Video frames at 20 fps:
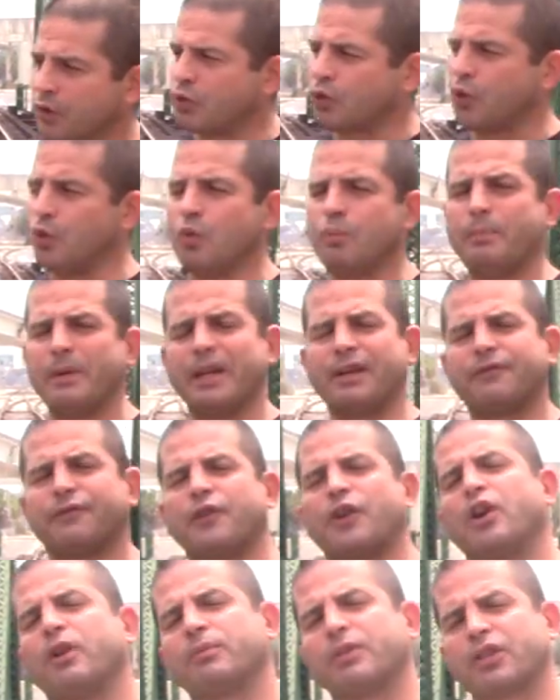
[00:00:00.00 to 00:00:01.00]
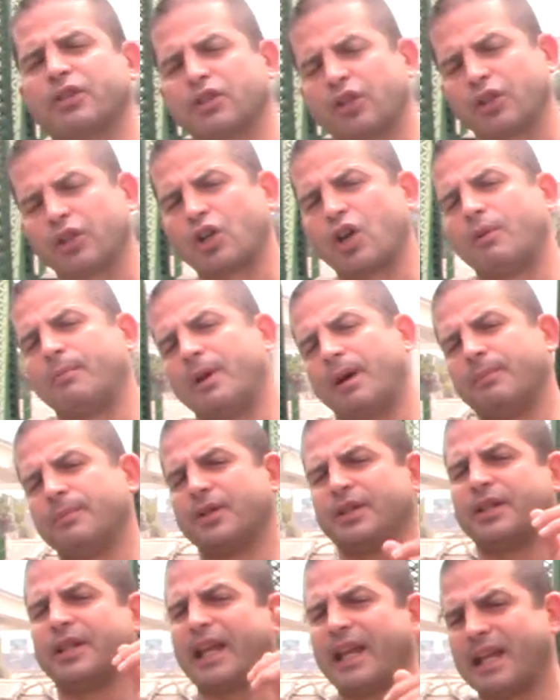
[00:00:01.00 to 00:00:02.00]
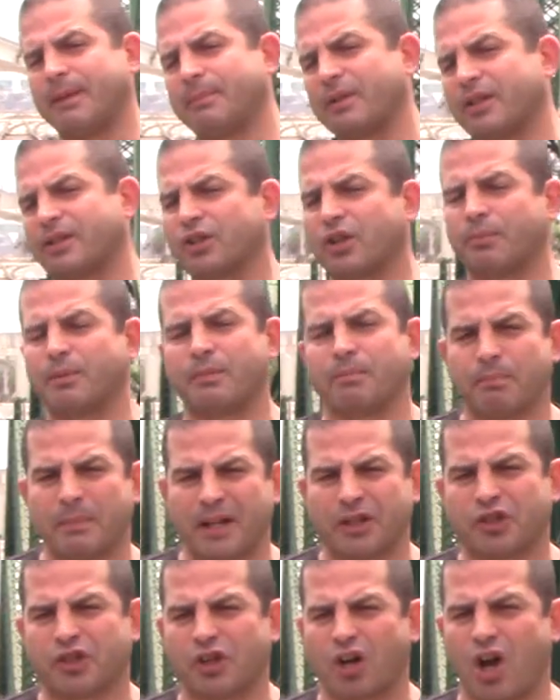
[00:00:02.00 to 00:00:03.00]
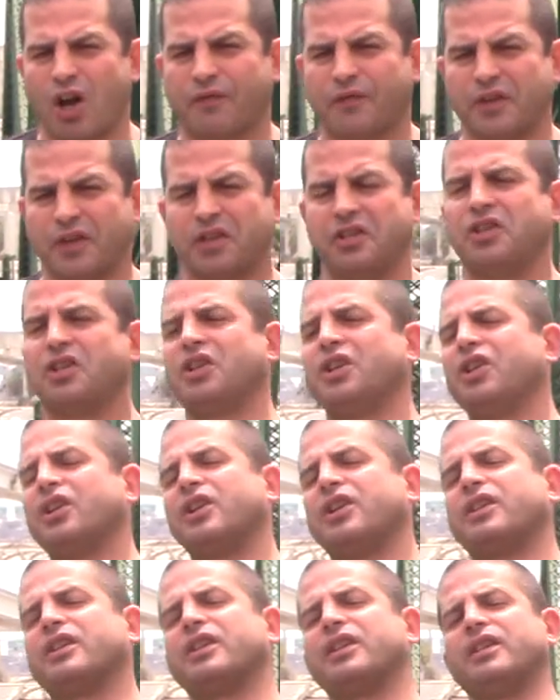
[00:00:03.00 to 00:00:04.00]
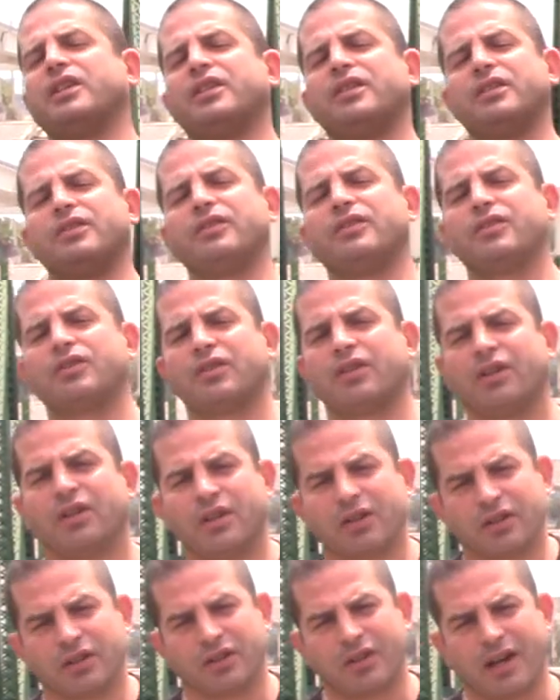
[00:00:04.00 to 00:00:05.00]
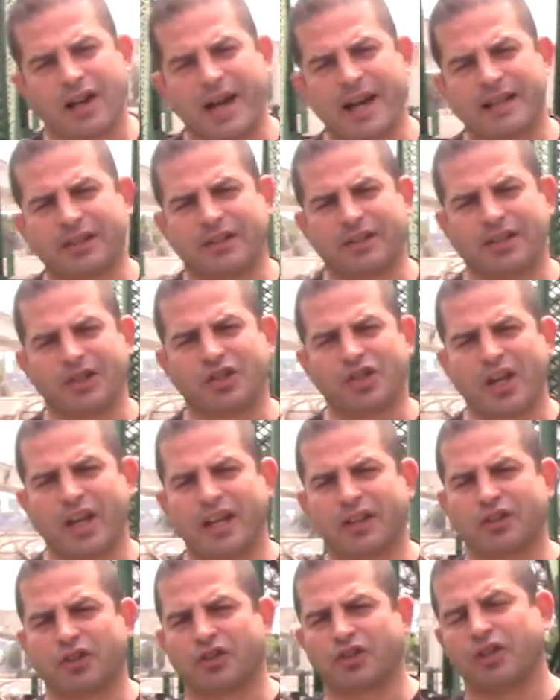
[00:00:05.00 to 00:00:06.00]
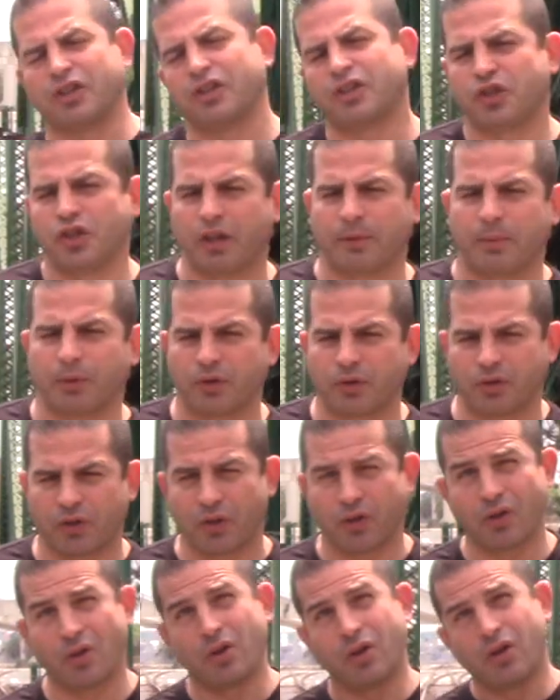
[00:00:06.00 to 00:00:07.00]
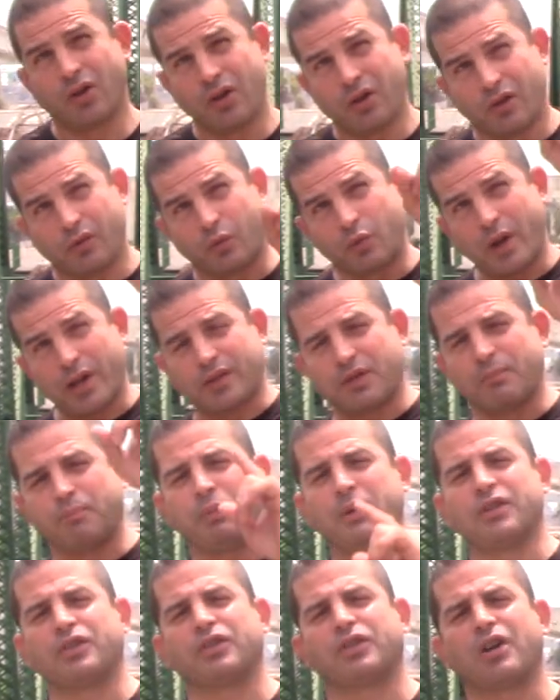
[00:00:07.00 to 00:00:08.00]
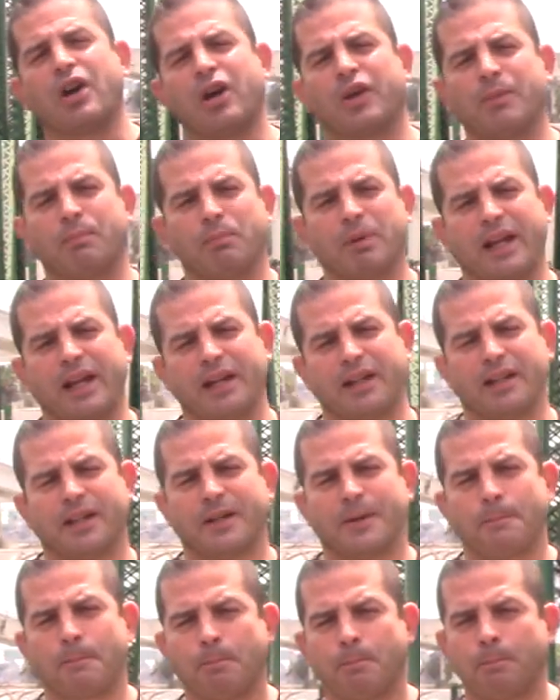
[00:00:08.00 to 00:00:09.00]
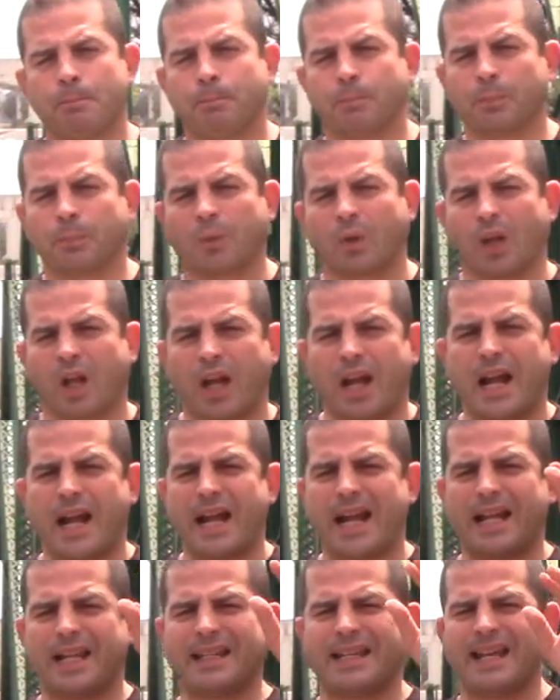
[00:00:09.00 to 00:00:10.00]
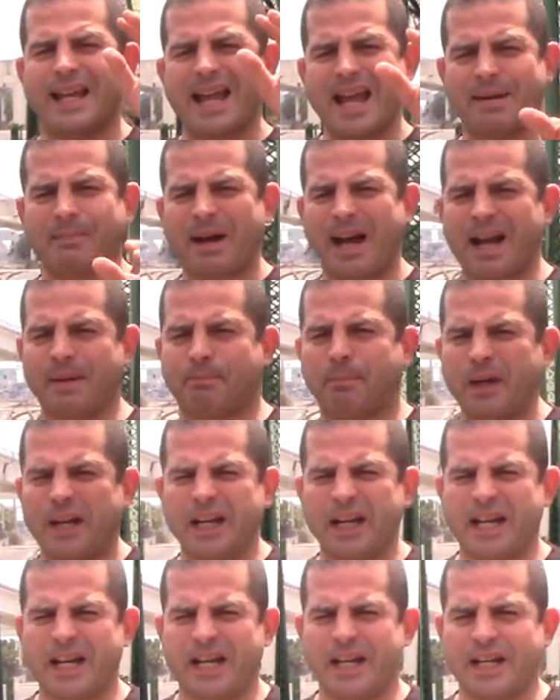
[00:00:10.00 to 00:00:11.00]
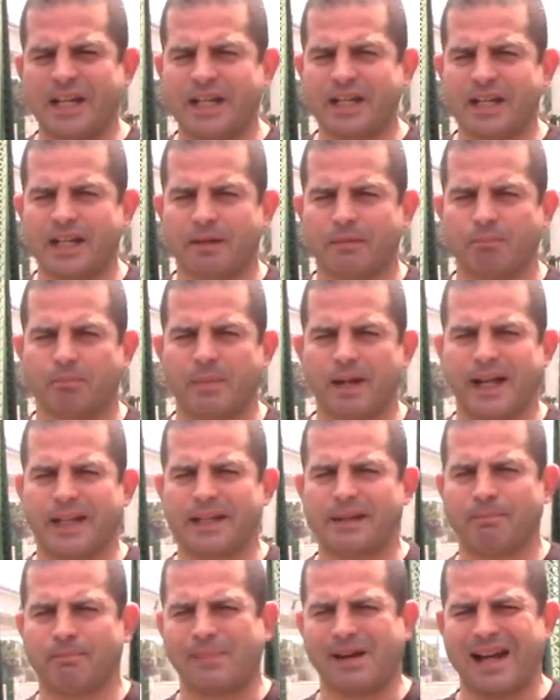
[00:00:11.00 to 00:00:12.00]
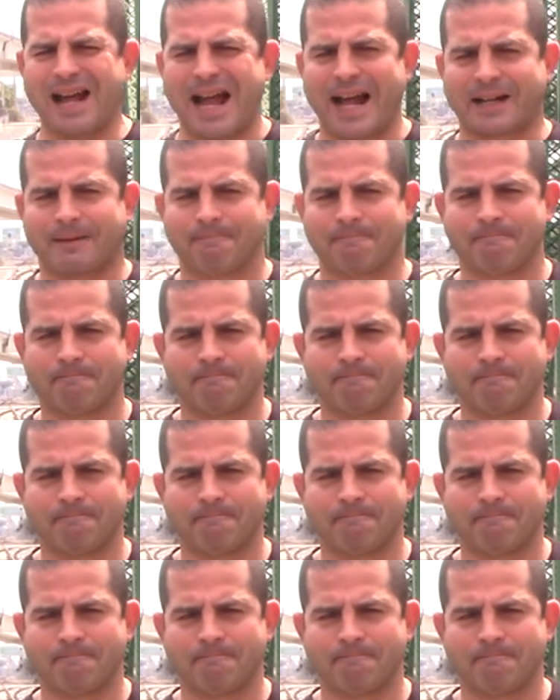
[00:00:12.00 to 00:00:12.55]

two big firms that's gonna come up, the name that's gonna be mentioned often is your ICJ, the City Jibbers. Rest in peace to Colin Blaney. And your MIB, Men in Black.